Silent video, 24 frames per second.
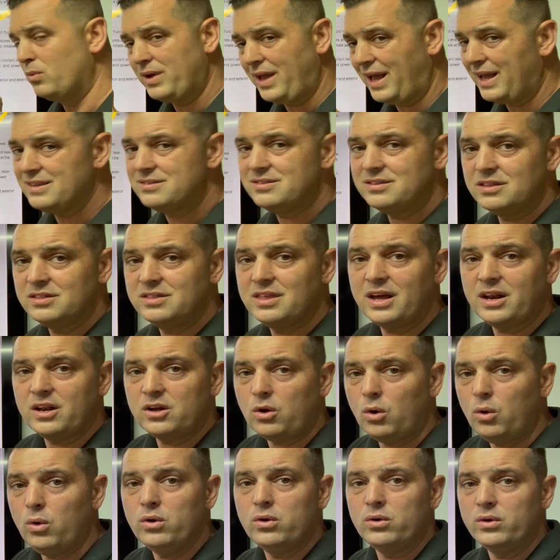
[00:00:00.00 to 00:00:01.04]
got synthetic
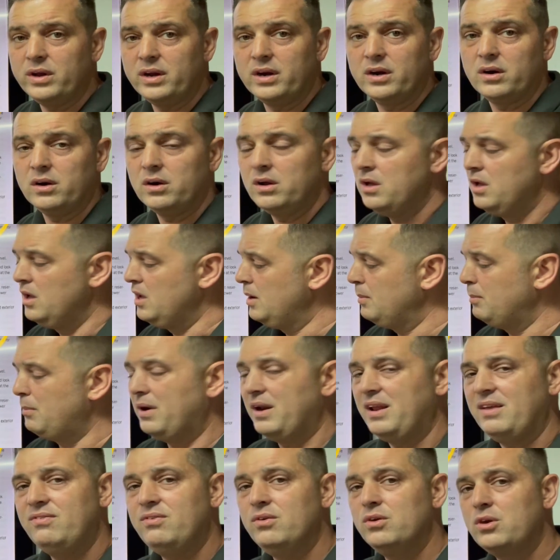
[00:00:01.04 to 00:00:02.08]
oil here, but
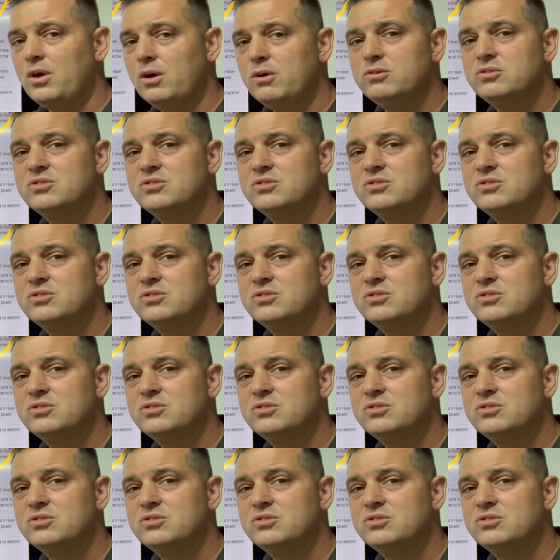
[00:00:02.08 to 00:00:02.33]
if you go